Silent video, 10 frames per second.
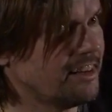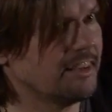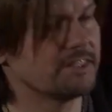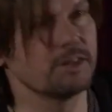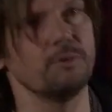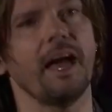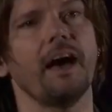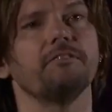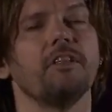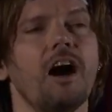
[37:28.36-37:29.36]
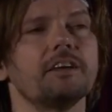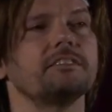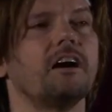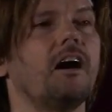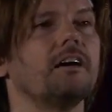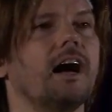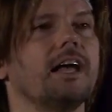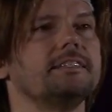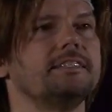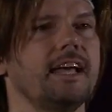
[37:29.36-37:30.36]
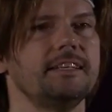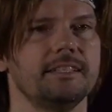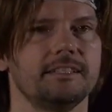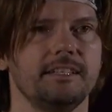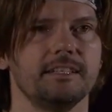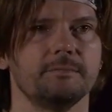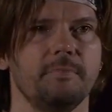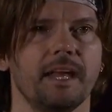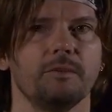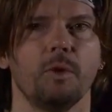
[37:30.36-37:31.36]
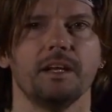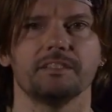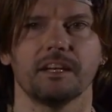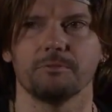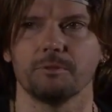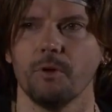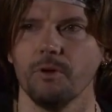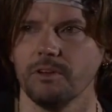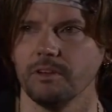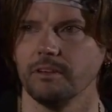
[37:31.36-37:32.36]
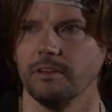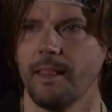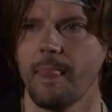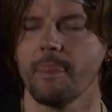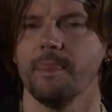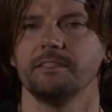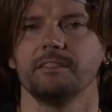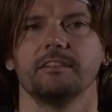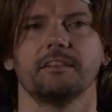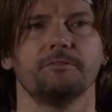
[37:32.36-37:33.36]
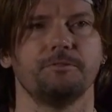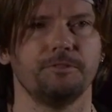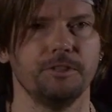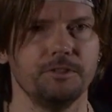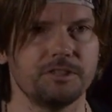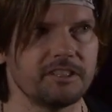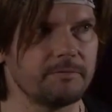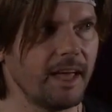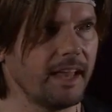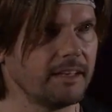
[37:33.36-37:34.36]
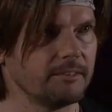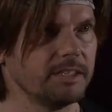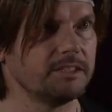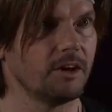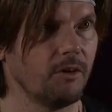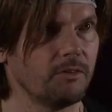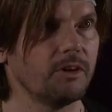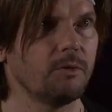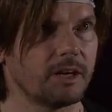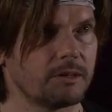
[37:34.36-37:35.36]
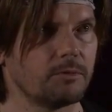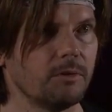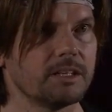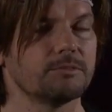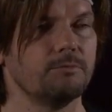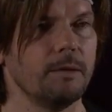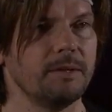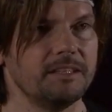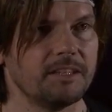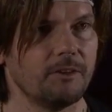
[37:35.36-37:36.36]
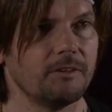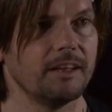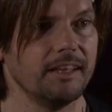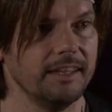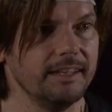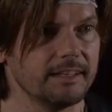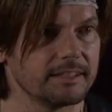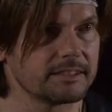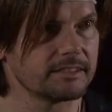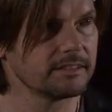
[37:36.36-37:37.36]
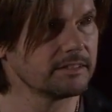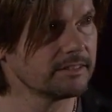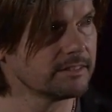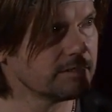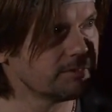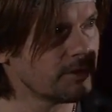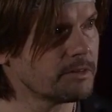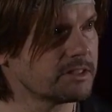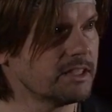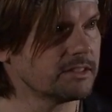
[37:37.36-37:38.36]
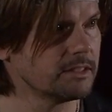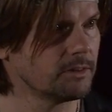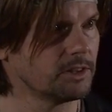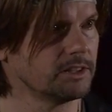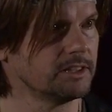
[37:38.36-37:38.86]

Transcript: So we have lost our identity as men. What is our role? This is the confusion of men. We don't know what our role is. Women don't need us for those things anymore.